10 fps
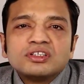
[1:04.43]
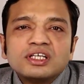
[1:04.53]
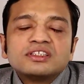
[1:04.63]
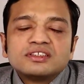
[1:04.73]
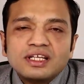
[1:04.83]

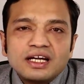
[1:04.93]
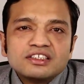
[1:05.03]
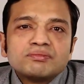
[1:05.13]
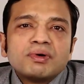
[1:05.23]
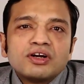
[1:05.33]
things that is
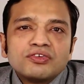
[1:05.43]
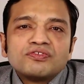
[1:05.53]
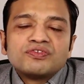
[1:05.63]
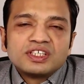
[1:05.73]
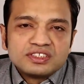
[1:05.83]
a part of
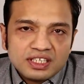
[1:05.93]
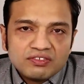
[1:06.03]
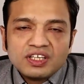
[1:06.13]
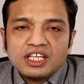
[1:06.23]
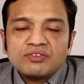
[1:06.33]
fixed
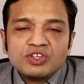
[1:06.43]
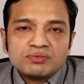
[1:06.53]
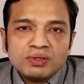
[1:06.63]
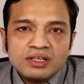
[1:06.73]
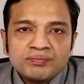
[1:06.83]

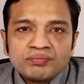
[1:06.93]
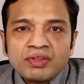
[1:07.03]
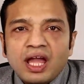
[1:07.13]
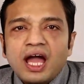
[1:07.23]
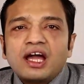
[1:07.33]
investment,
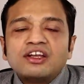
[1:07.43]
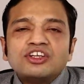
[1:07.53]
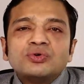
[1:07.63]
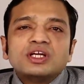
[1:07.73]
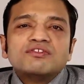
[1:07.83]
and
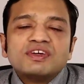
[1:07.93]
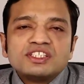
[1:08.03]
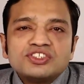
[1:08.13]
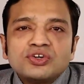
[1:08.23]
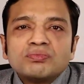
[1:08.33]
you
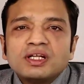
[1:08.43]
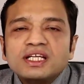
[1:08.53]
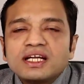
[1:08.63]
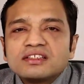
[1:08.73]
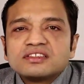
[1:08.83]
invest your money
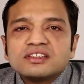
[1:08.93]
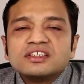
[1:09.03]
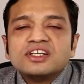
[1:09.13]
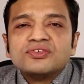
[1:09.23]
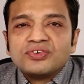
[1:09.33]
at a
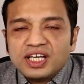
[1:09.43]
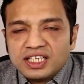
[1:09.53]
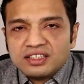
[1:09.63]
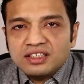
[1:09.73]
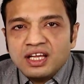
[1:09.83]
certain rate
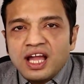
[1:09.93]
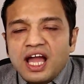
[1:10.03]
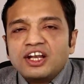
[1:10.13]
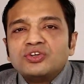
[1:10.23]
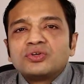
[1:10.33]

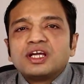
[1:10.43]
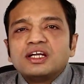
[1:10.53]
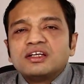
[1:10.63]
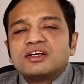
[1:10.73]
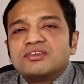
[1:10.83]
and you
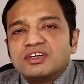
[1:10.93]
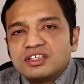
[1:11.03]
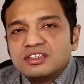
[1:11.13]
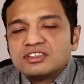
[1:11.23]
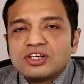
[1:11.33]
get
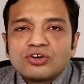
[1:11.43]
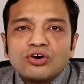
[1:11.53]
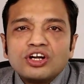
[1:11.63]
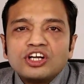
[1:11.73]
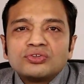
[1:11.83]
returns
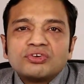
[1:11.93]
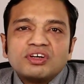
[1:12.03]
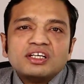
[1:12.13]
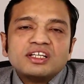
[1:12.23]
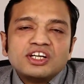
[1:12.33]
according to the
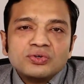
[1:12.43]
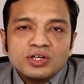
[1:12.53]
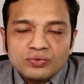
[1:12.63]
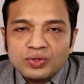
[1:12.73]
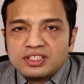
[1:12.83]
rate that you
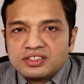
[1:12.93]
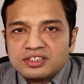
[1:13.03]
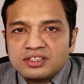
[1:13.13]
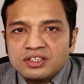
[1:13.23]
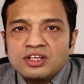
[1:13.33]
invest.
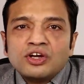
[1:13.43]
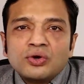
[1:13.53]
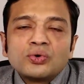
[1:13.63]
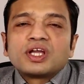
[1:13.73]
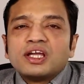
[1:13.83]

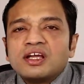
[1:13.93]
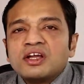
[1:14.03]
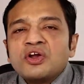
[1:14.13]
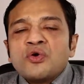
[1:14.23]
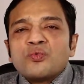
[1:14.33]
Okay,
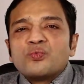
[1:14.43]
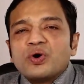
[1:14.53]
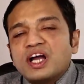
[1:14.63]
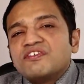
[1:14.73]
why